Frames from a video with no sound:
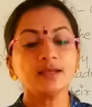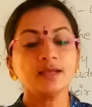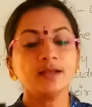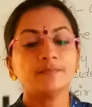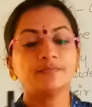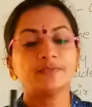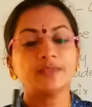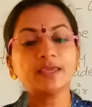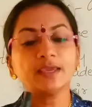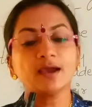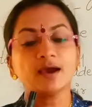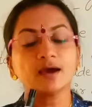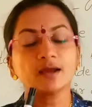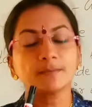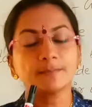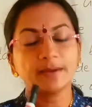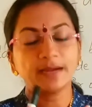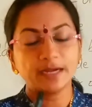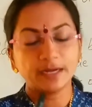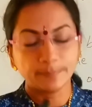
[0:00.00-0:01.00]
they are
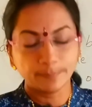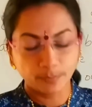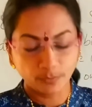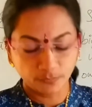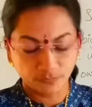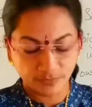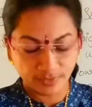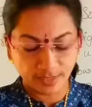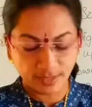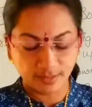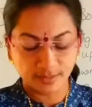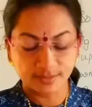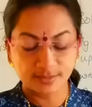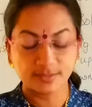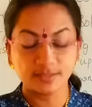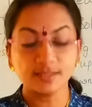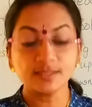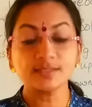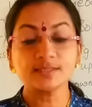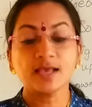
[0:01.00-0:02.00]
made up of
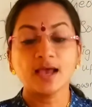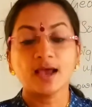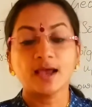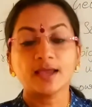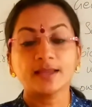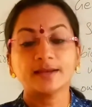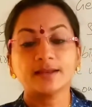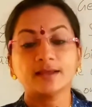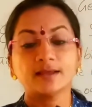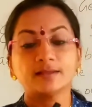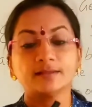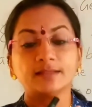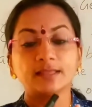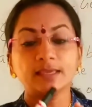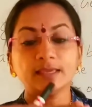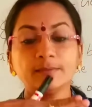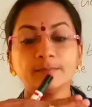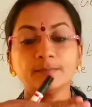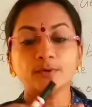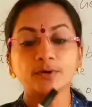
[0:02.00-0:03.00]
gases and the
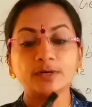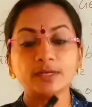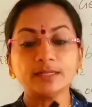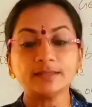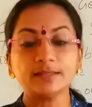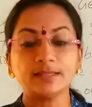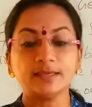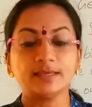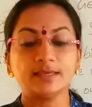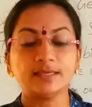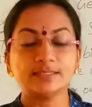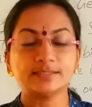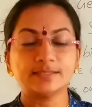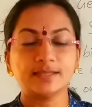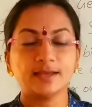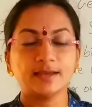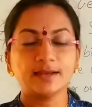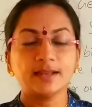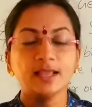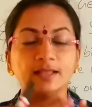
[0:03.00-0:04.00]
important thing is
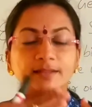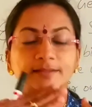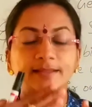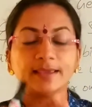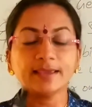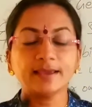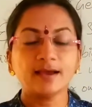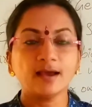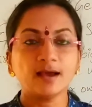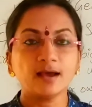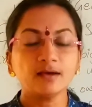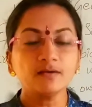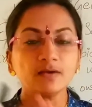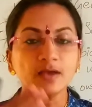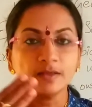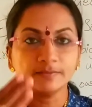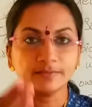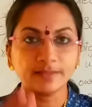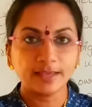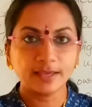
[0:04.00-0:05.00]
that they have
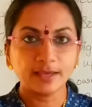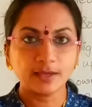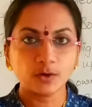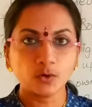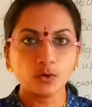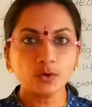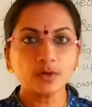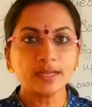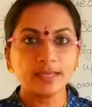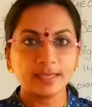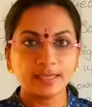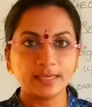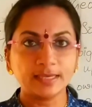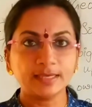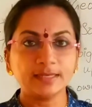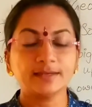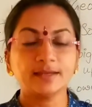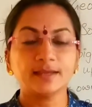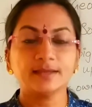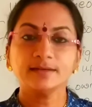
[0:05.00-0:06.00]
their own heat
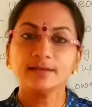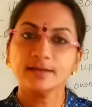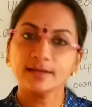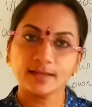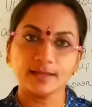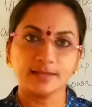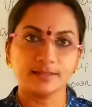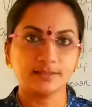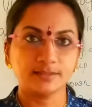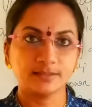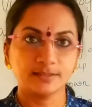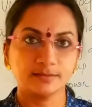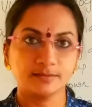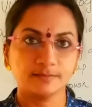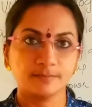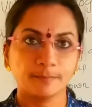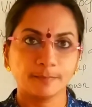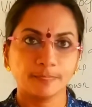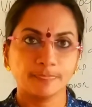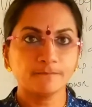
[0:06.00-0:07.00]
and light.
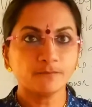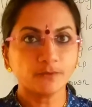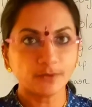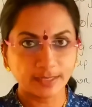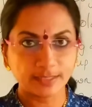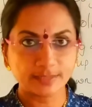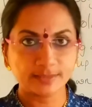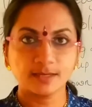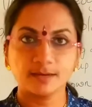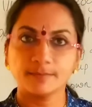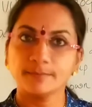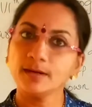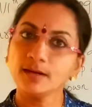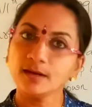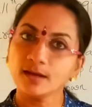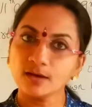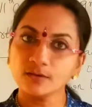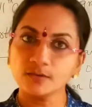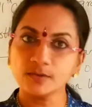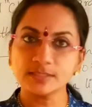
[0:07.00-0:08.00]
For example,
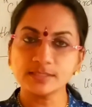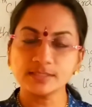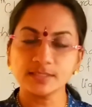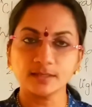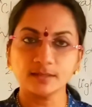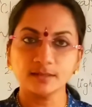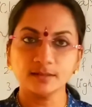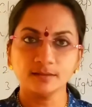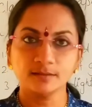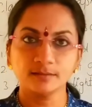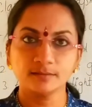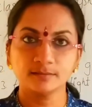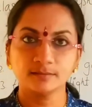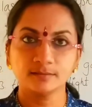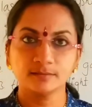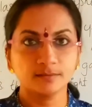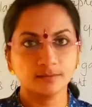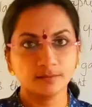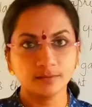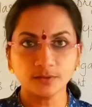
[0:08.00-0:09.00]
our sun.
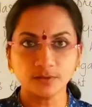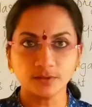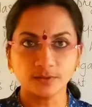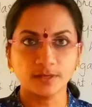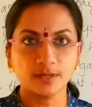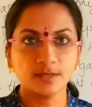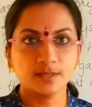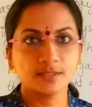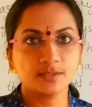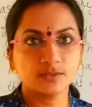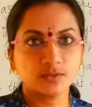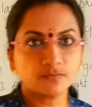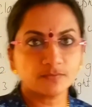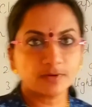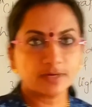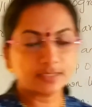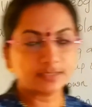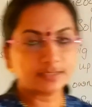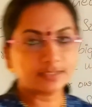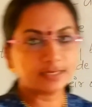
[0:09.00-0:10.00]
Good. So, what
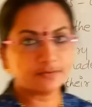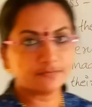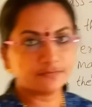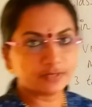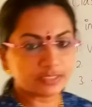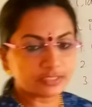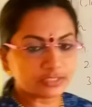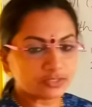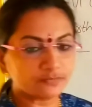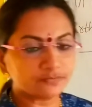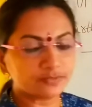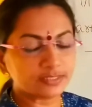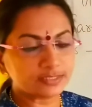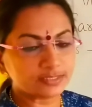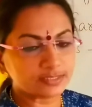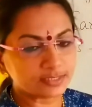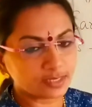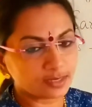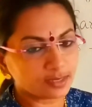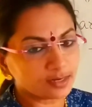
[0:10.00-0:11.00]
is the definition of the
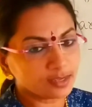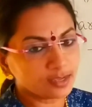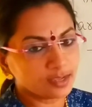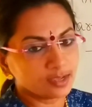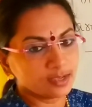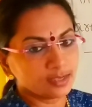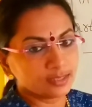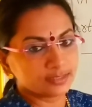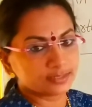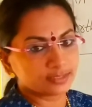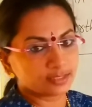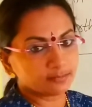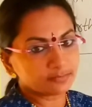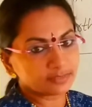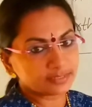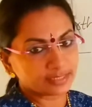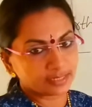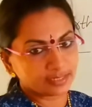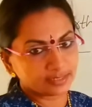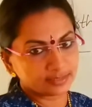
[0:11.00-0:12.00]
star? Some
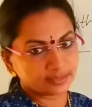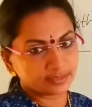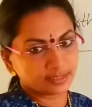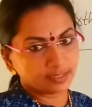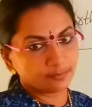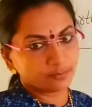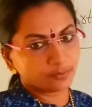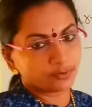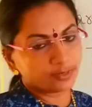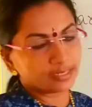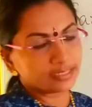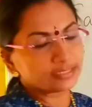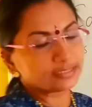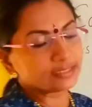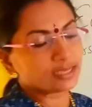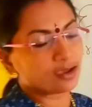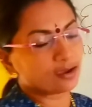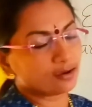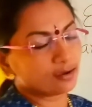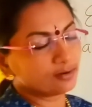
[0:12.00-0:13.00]
celestial bodies
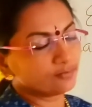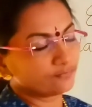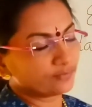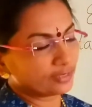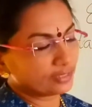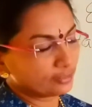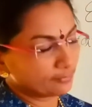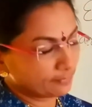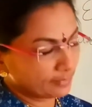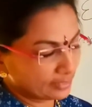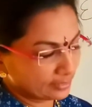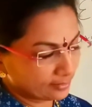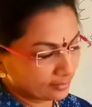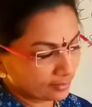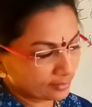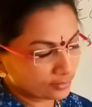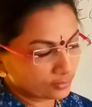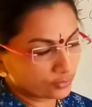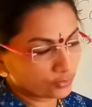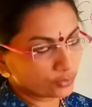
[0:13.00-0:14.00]
are very big
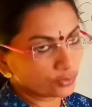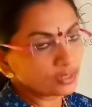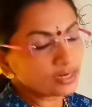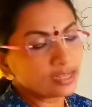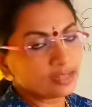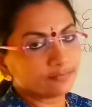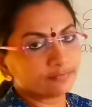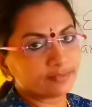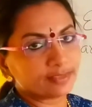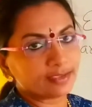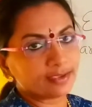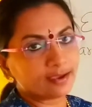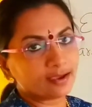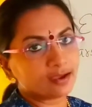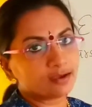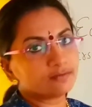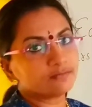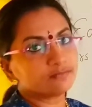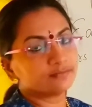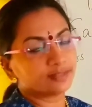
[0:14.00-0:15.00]
and hot. They
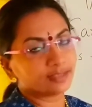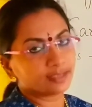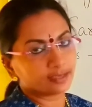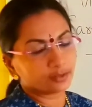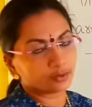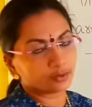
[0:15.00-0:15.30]
have their